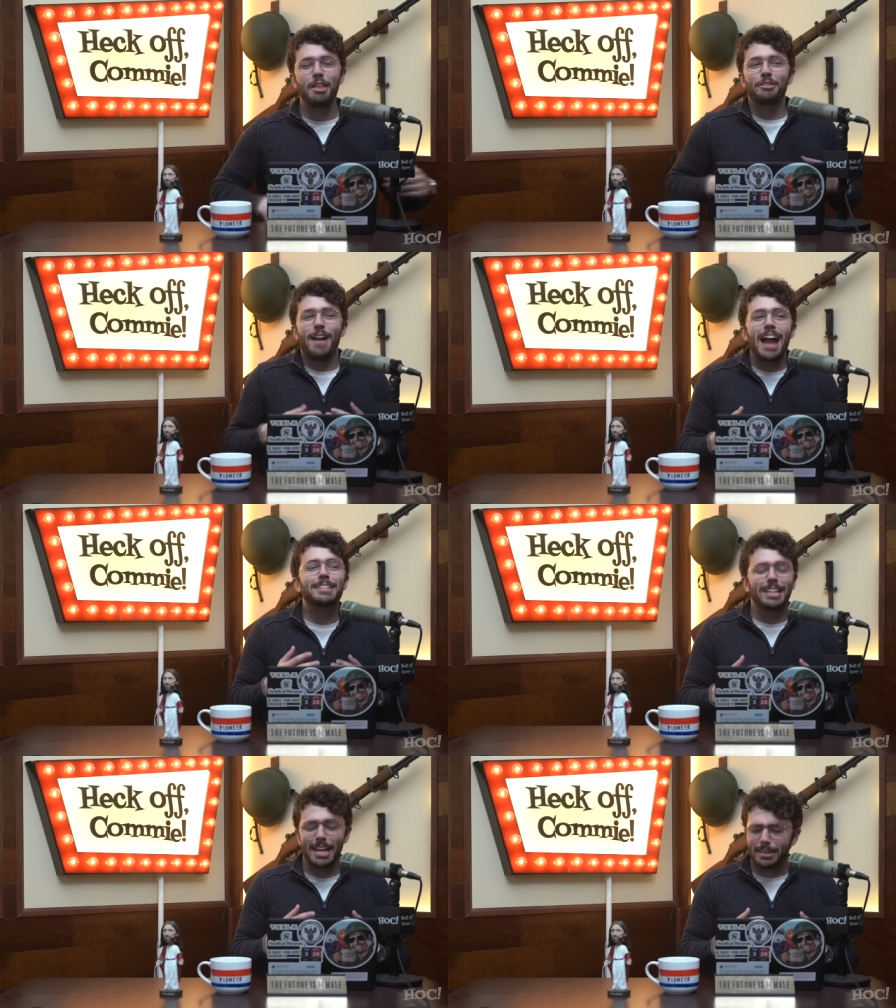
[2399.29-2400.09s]
They're
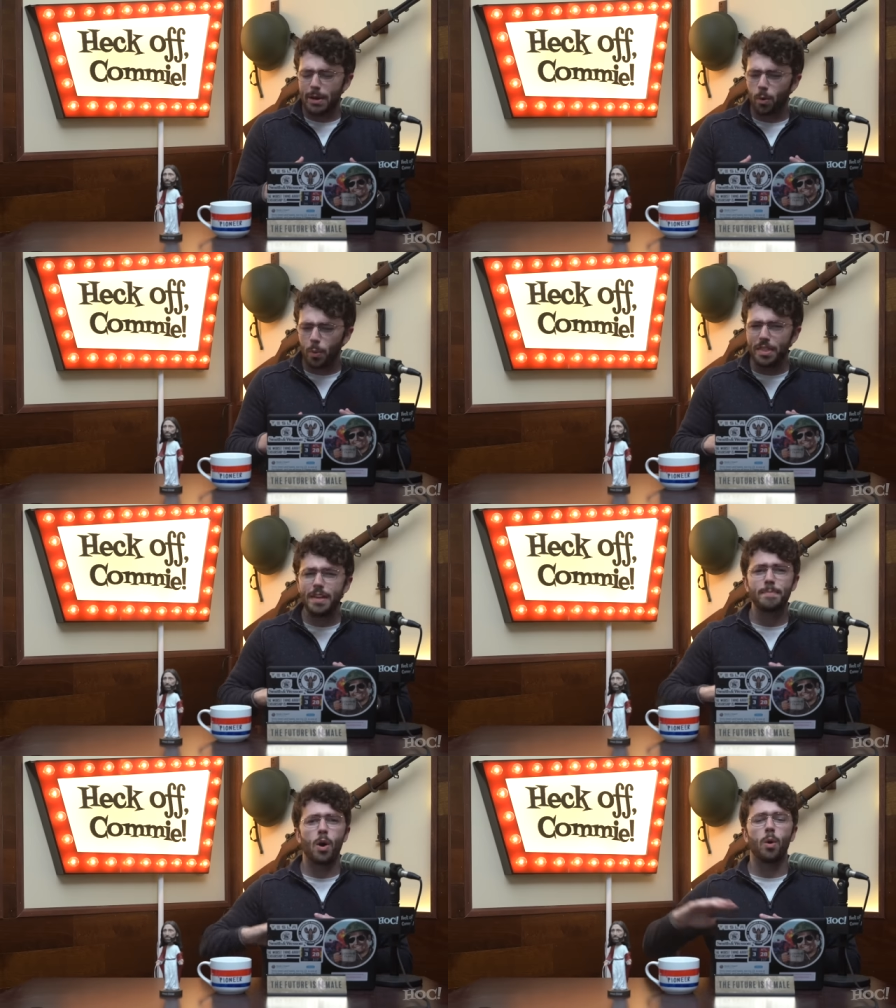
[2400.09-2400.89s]
acting like they were with
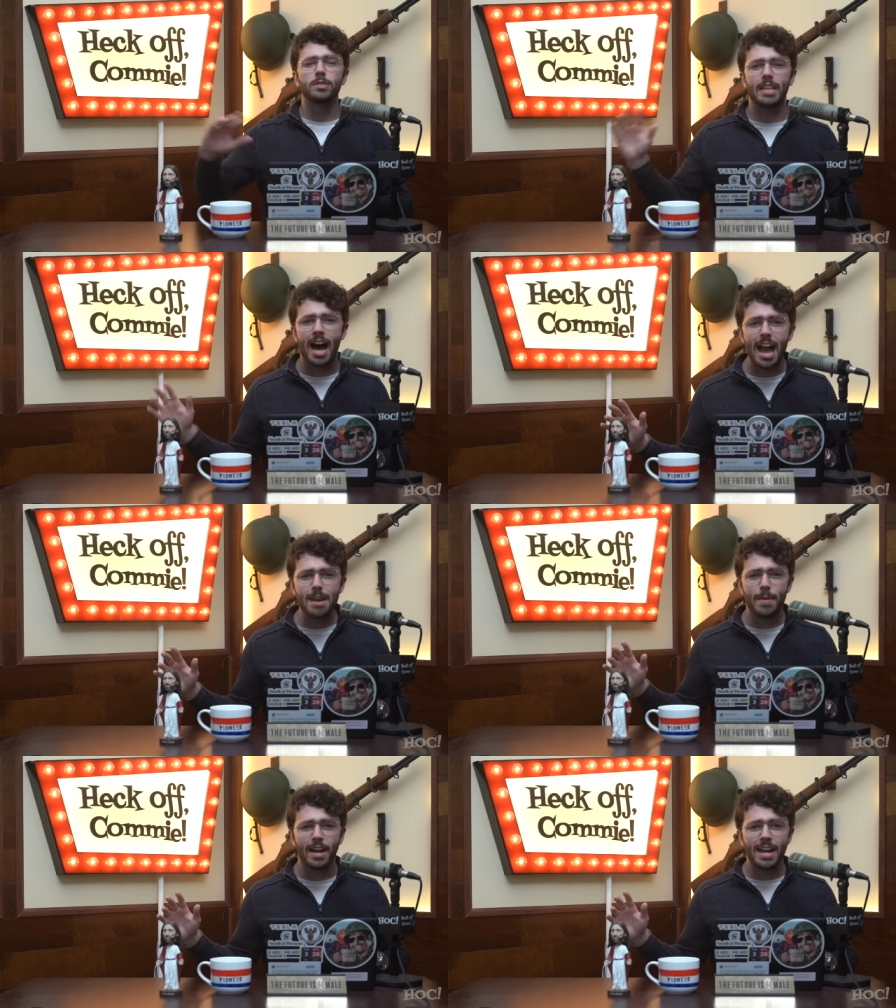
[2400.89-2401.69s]
him the whole
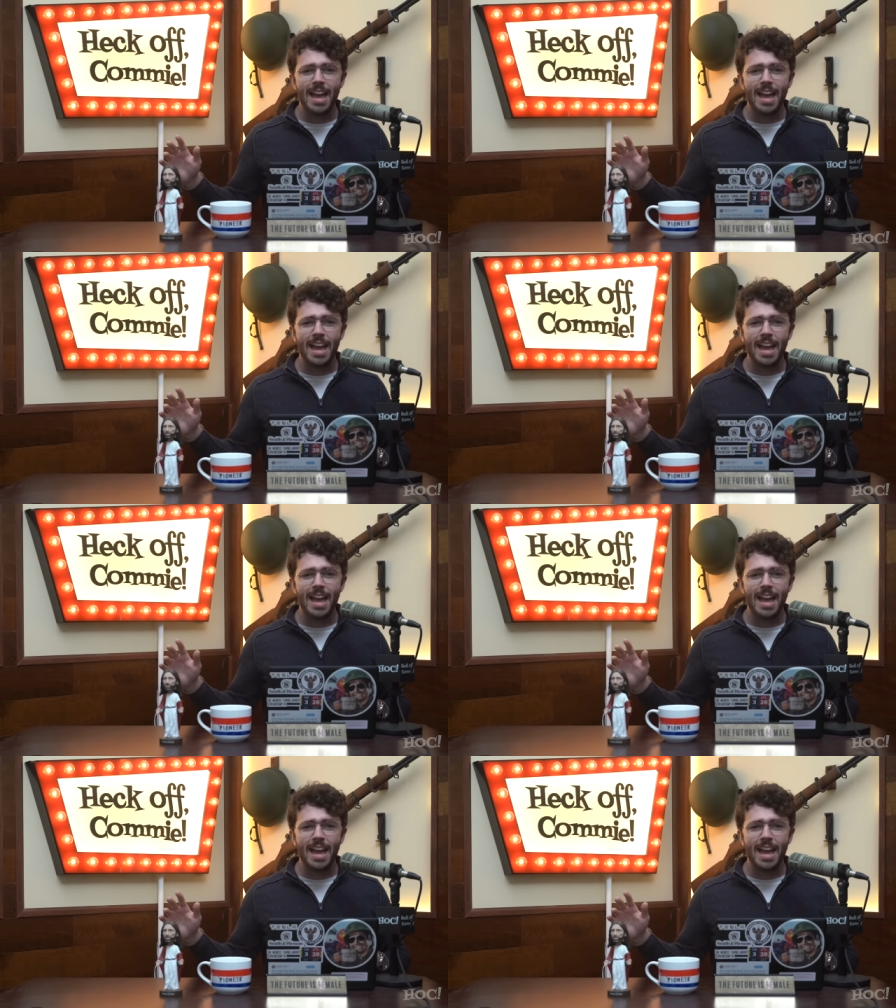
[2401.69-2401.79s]
time.